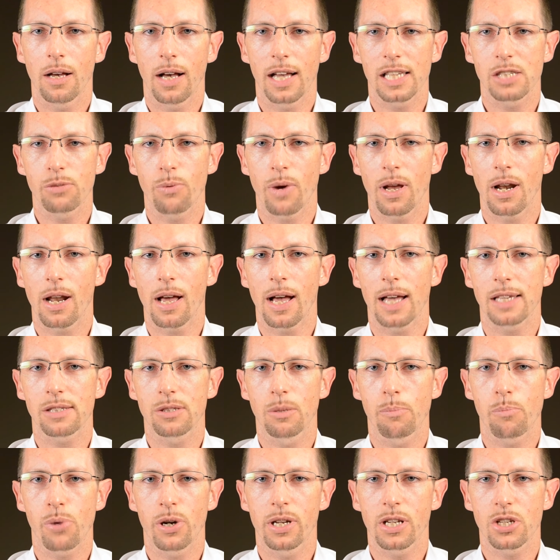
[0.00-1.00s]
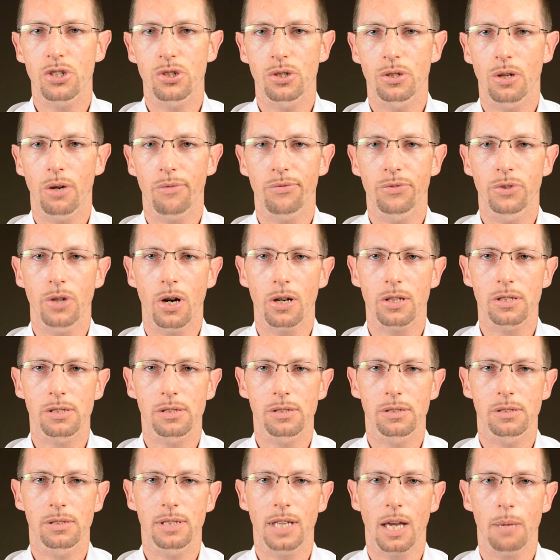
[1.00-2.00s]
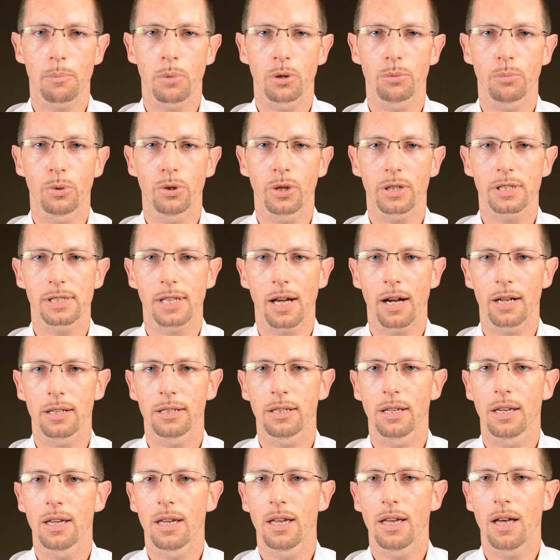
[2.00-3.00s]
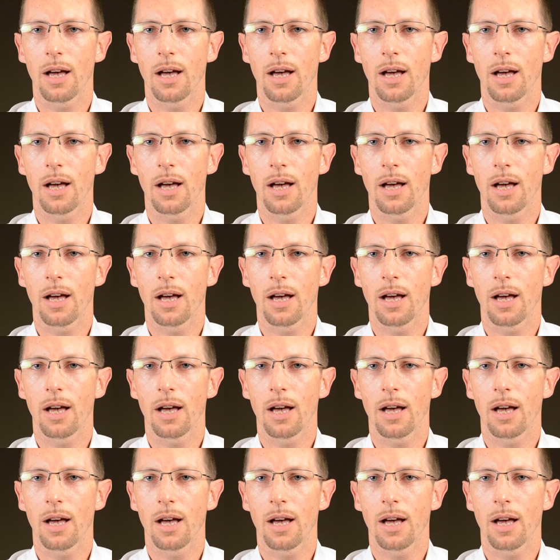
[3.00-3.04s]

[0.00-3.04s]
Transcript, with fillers: as well as the prediction of NOx, carbon monoxide,